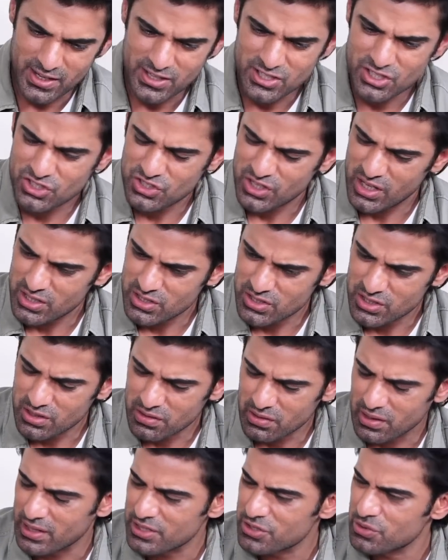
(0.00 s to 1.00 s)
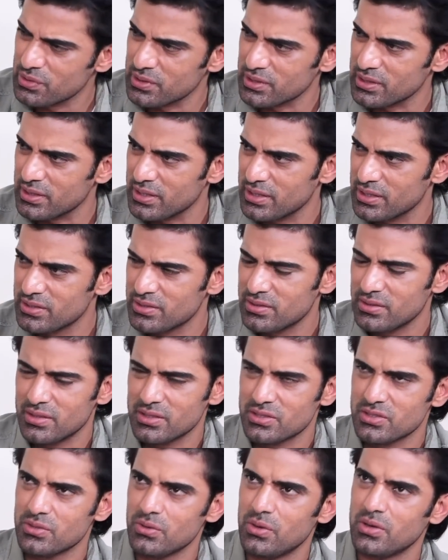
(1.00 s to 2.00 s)
it's changing gradually.
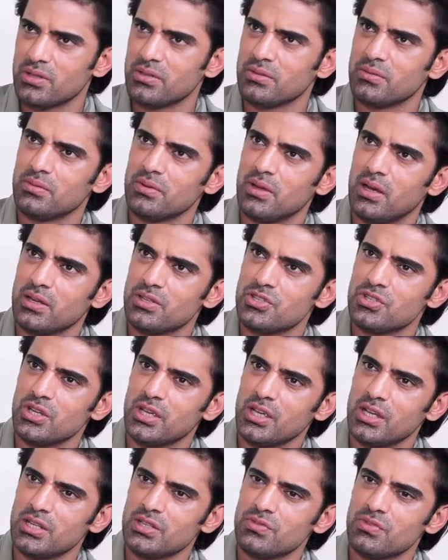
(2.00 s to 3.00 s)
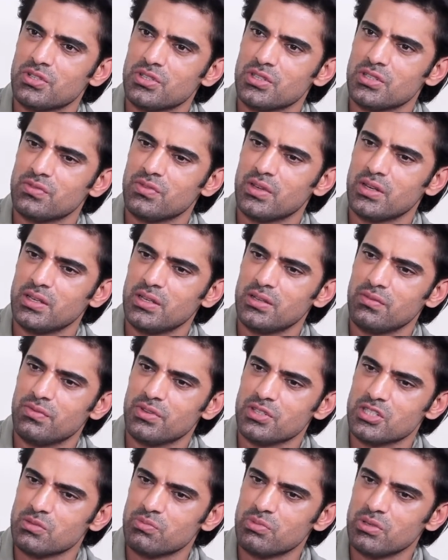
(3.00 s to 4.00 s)
It's not a change which is very
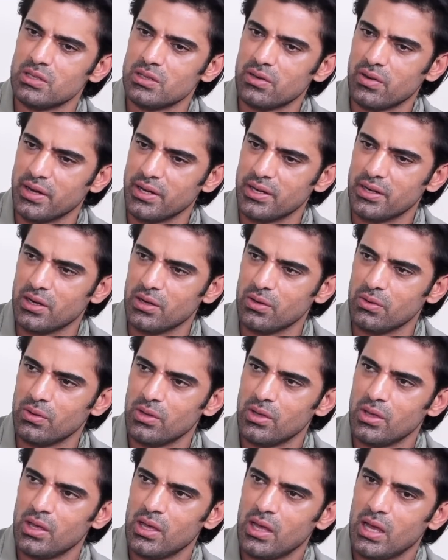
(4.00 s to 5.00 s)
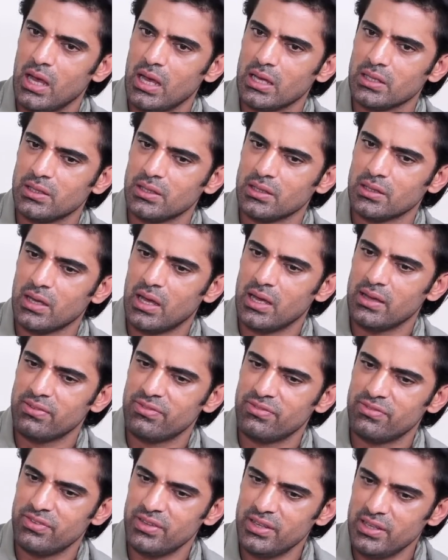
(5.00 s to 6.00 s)
visible right now. I think I
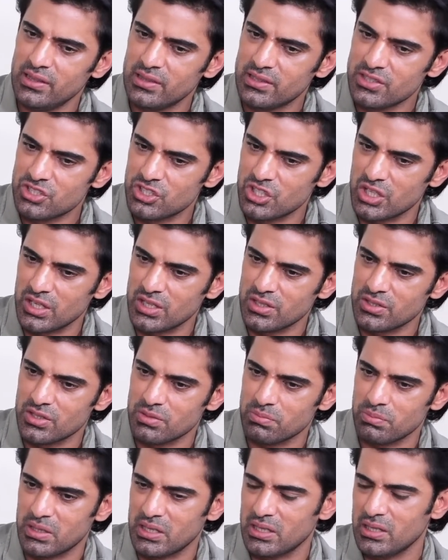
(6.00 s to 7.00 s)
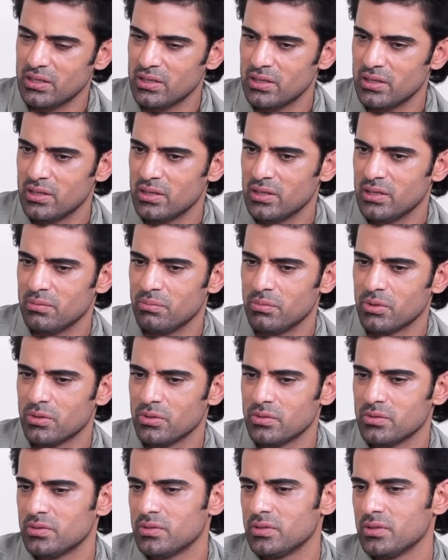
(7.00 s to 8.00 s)
feel the change in me
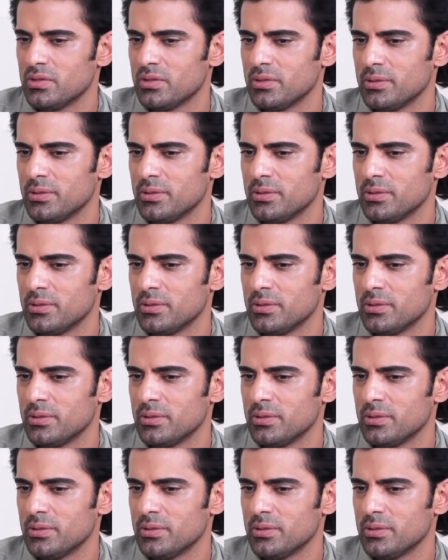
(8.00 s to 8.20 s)
because